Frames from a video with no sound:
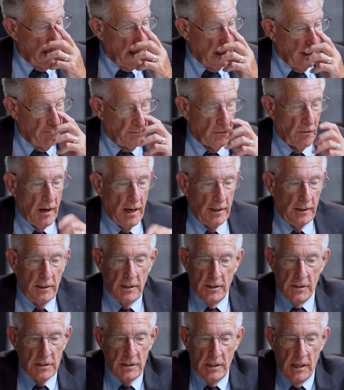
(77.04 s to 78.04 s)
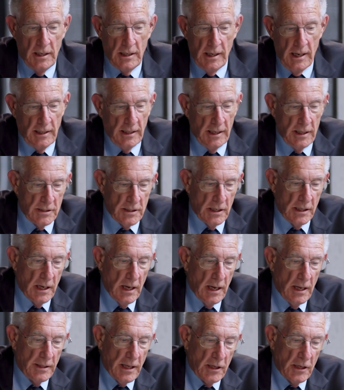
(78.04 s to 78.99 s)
I've tried it. It ain't easy.